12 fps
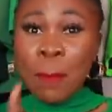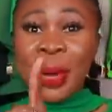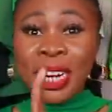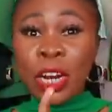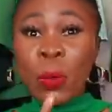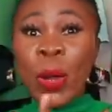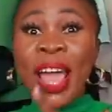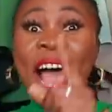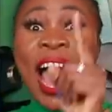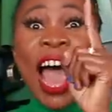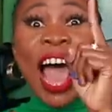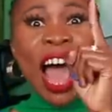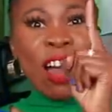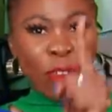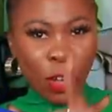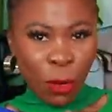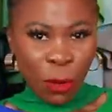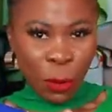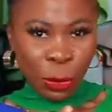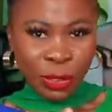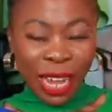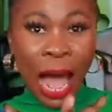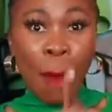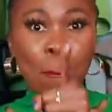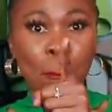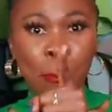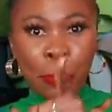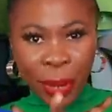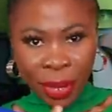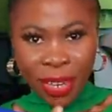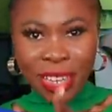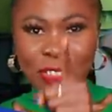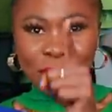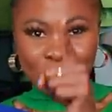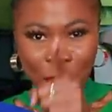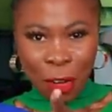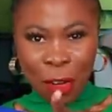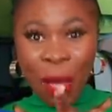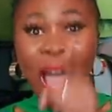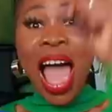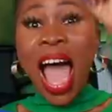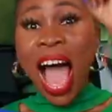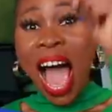By the way I have a coat, I picked in store.